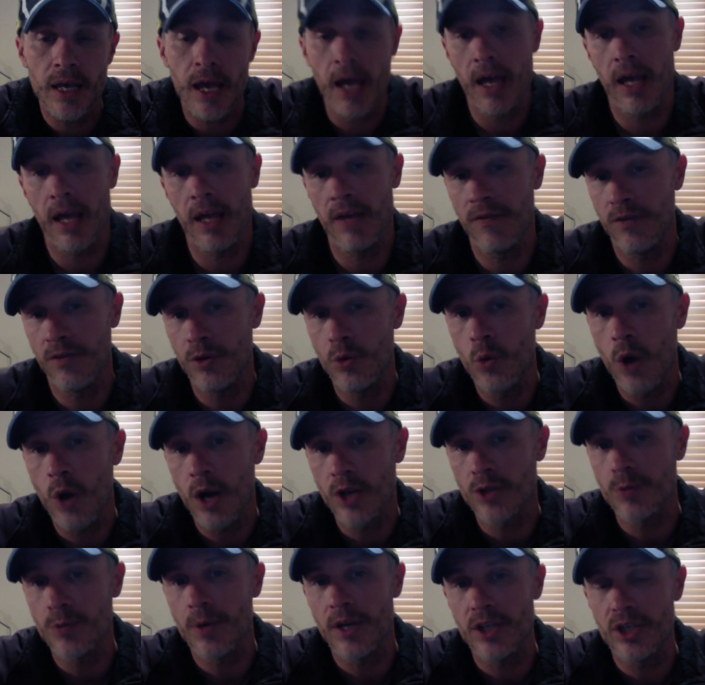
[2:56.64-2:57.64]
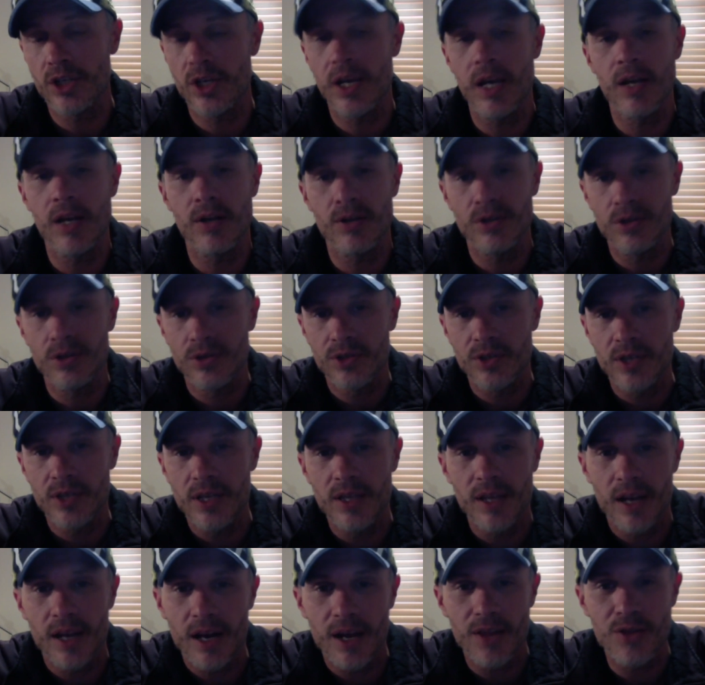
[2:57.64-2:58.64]
if you watch my channel, you see
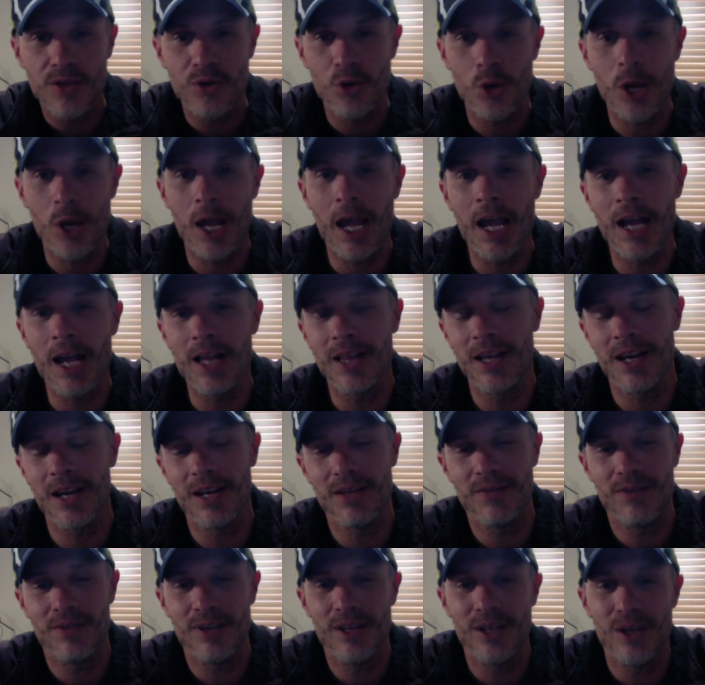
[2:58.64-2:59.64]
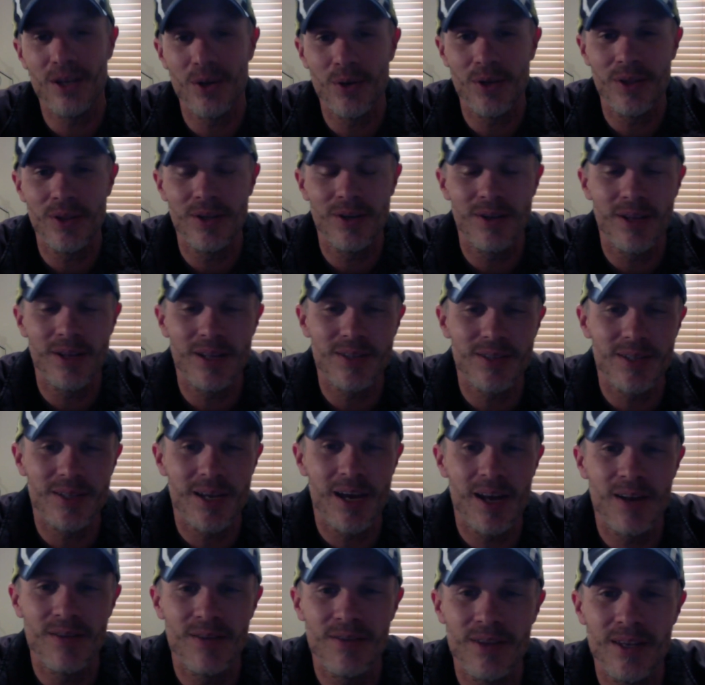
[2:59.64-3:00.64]
that I threw a hang gliding video in there. That's
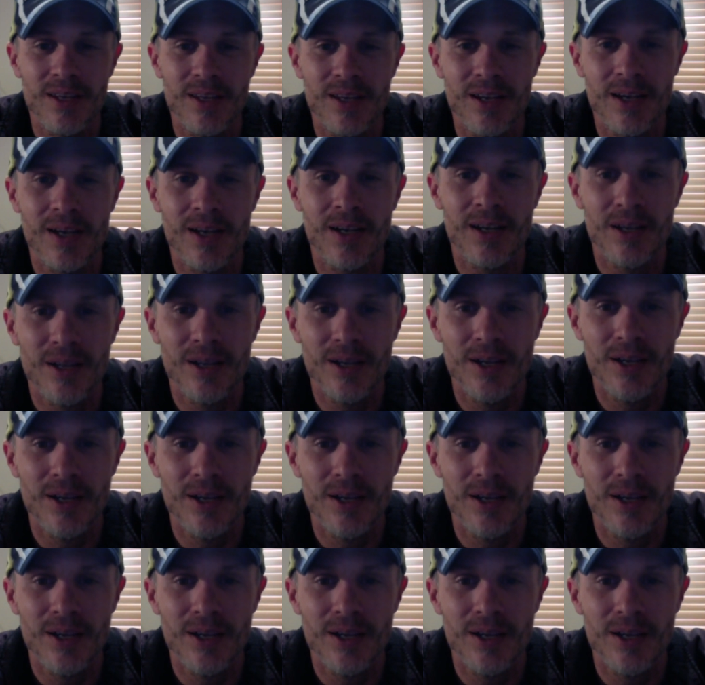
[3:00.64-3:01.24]
kind of the